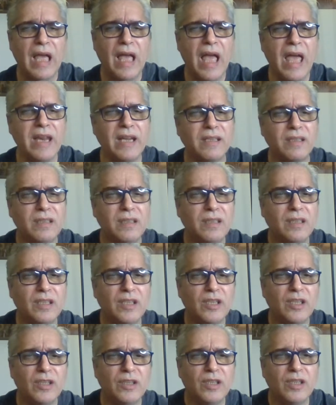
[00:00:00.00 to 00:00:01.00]
out of,
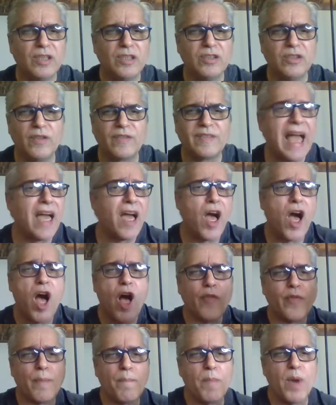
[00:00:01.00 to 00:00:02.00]
you got
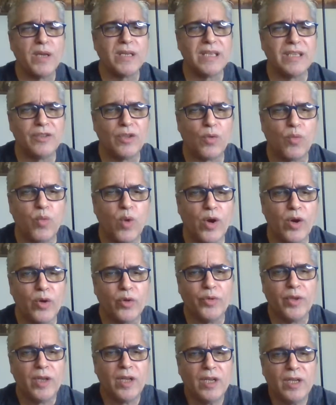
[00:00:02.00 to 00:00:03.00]
all the money in the
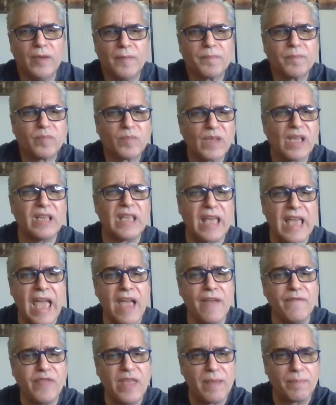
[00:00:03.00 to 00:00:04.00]
world.
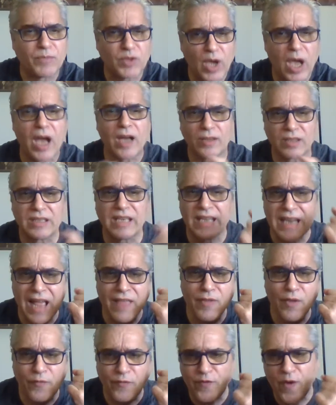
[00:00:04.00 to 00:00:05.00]
Have them talk. Get
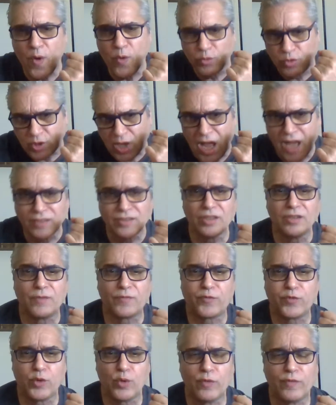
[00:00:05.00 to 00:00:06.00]
on the phone. Talk to a
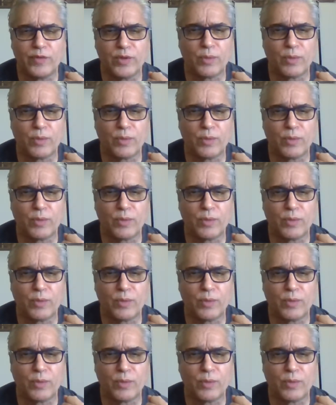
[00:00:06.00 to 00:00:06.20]
few of